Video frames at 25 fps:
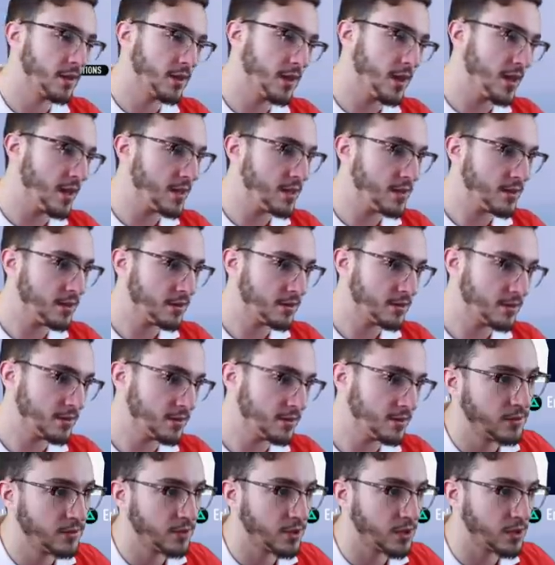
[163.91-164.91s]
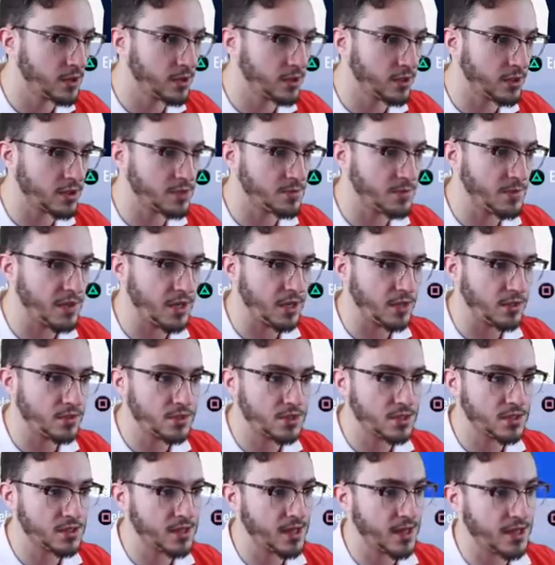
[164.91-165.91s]
Hey? What do looks mean?
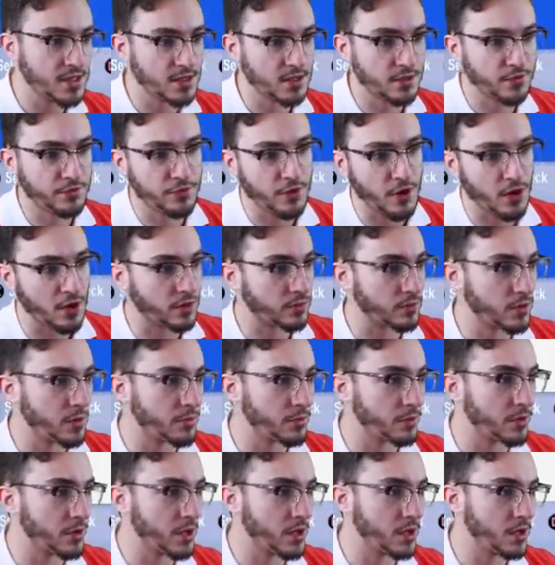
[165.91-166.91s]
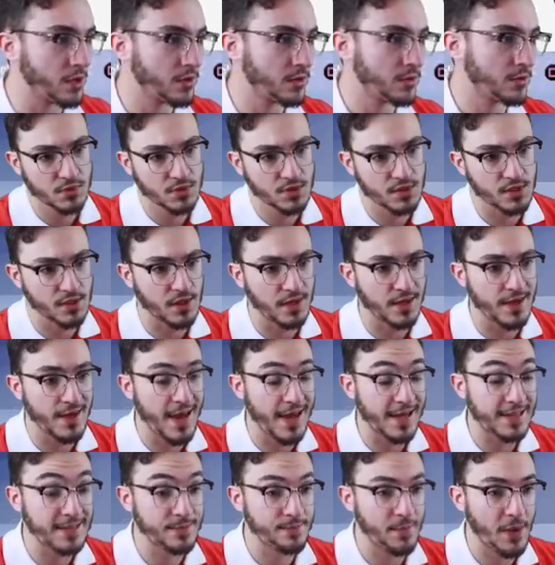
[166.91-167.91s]
Just ask Franck Ribery. It's in the
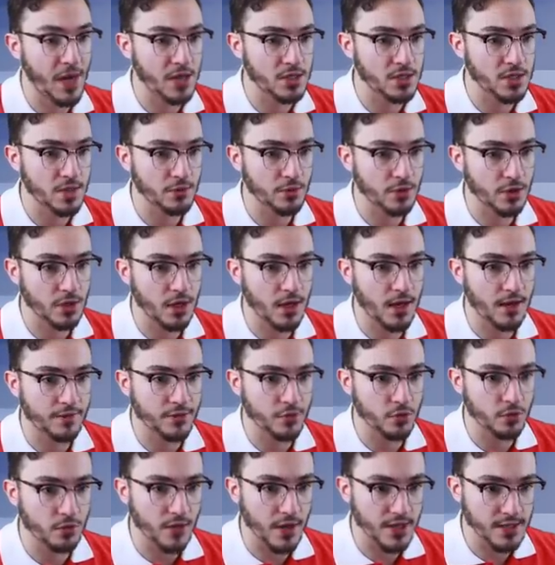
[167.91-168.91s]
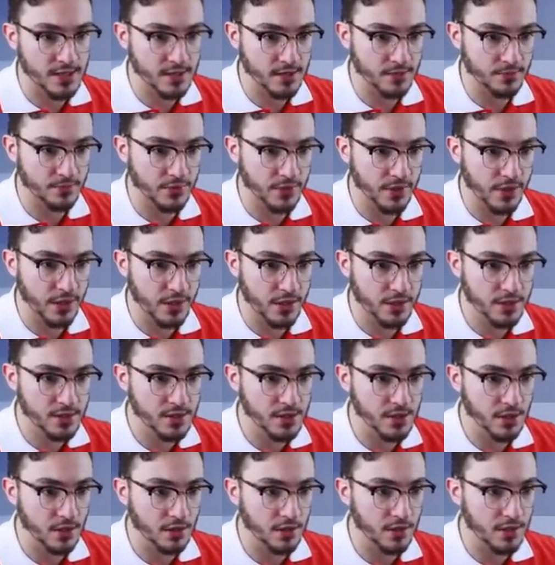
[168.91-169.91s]
next match that we're gonna have to rest some players.
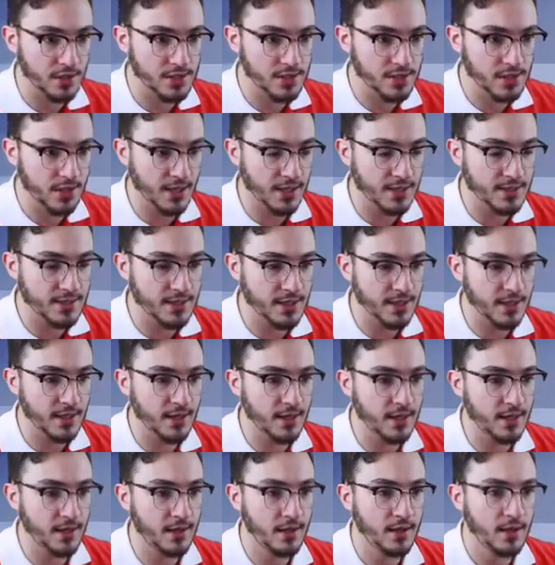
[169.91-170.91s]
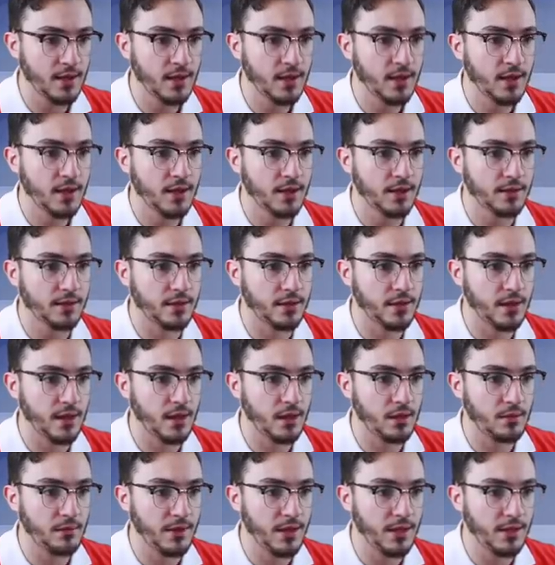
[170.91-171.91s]
So let's get Andre
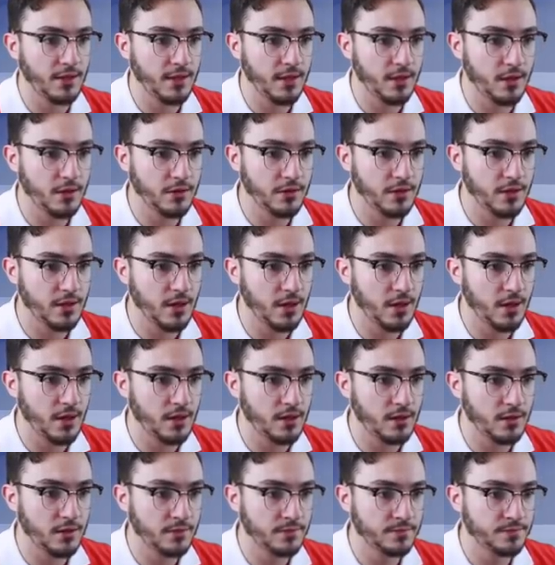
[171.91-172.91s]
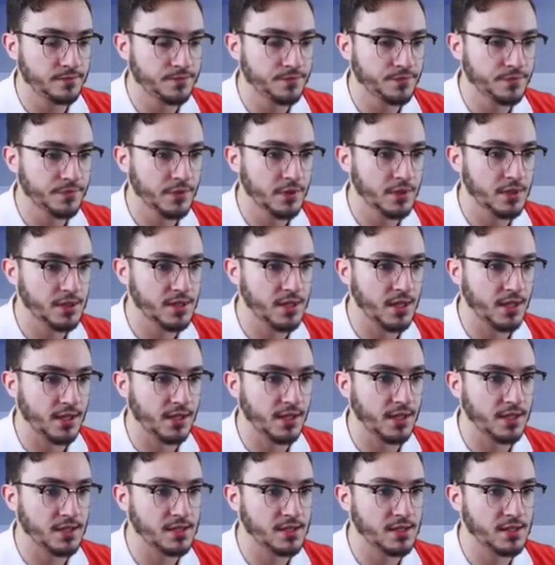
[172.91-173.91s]
Almeida out there. Let's get
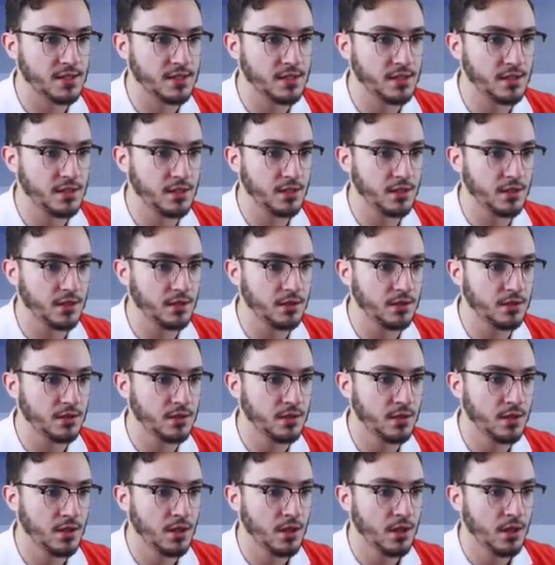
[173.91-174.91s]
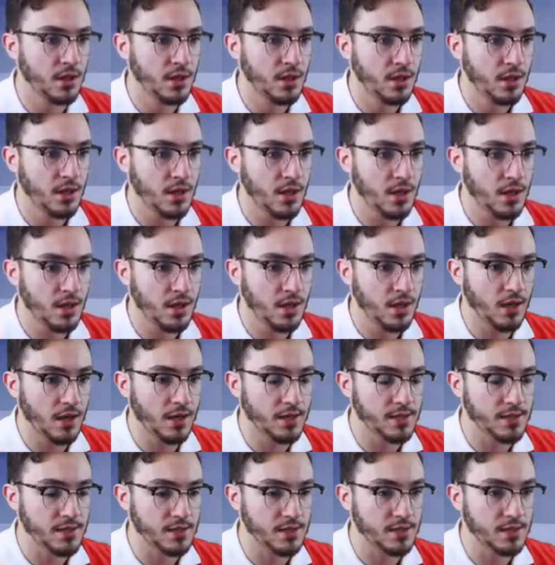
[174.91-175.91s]
Castillo
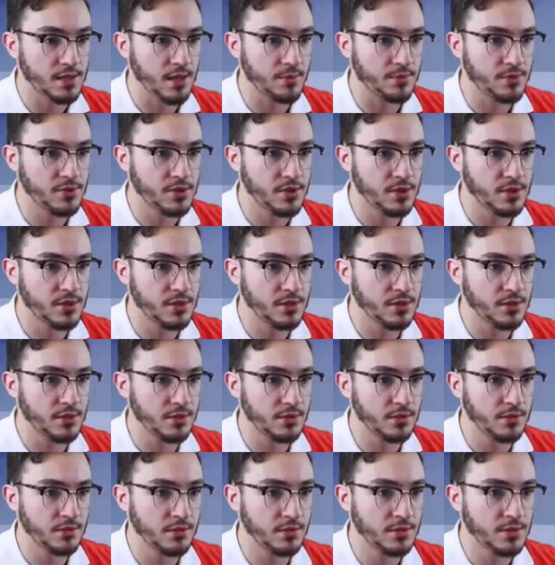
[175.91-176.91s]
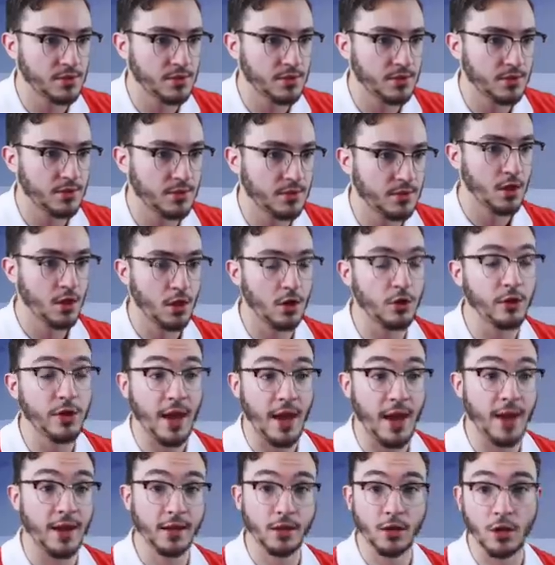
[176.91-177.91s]
as a substitute. Oh
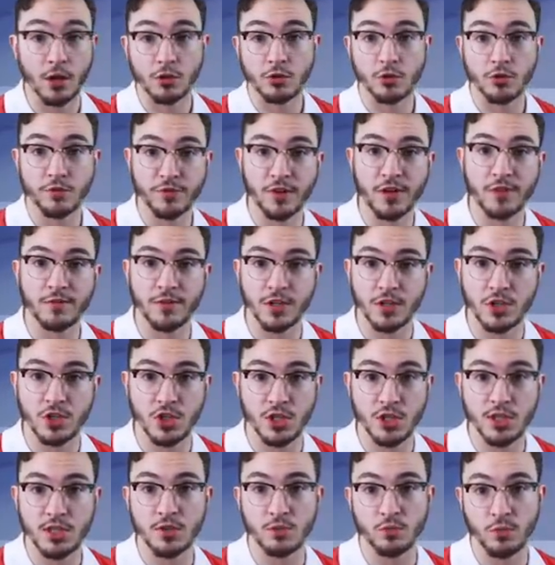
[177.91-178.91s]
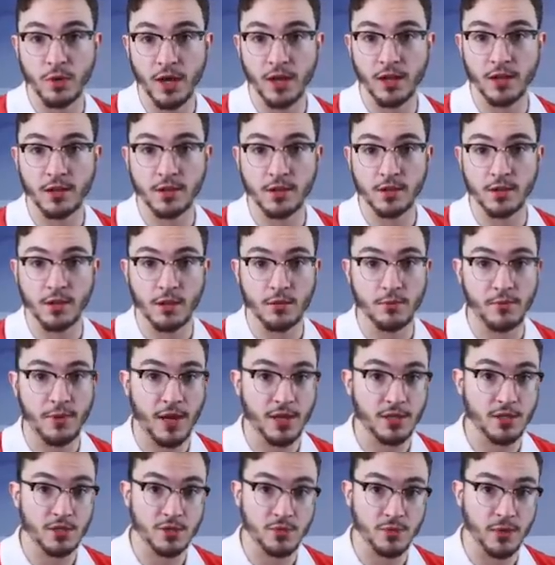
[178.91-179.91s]
yeah, and I got Krovinovic. He did well in another
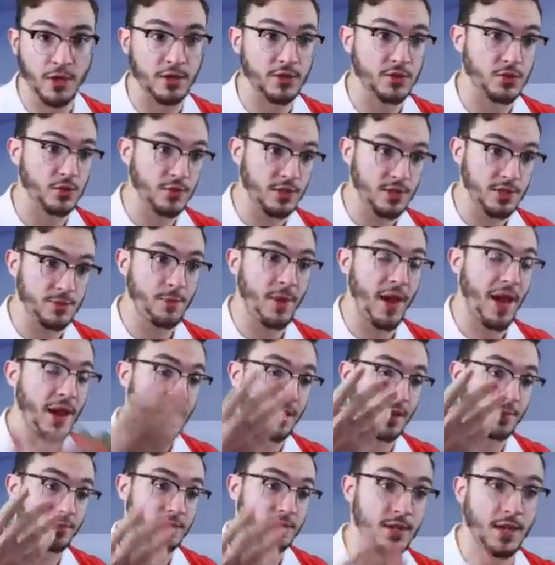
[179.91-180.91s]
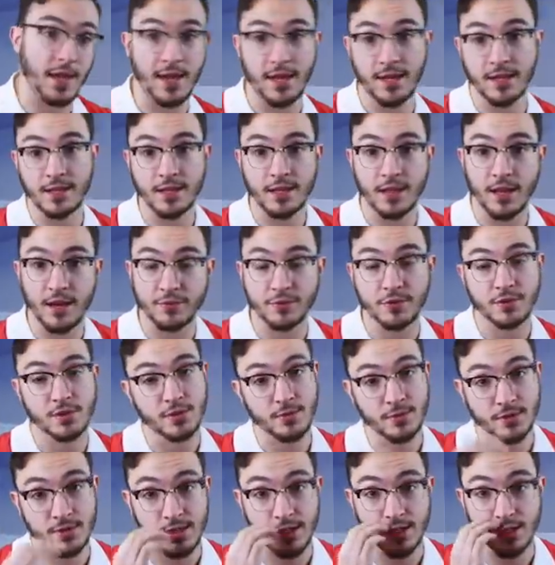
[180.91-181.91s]
match as well. So he's back to 80 after
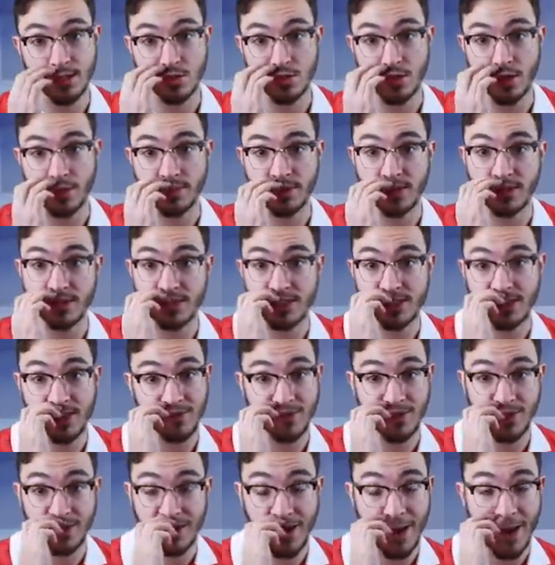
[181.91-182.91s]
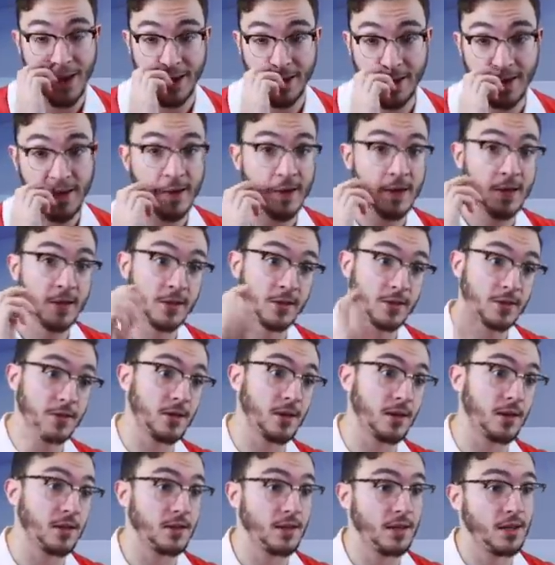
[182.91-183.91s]
someone said he dropped down to 79. Good
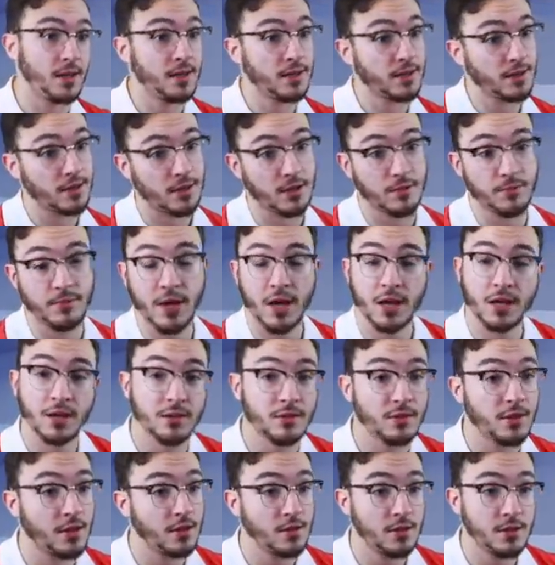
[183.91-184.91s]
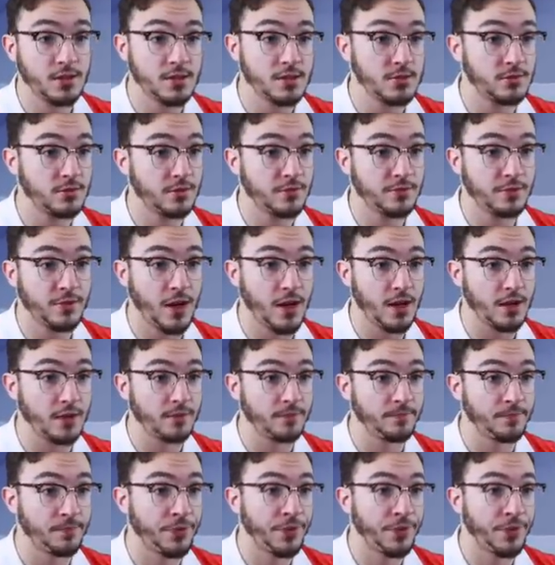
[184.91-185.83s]
on ya. Got him back in there and he's doing fine.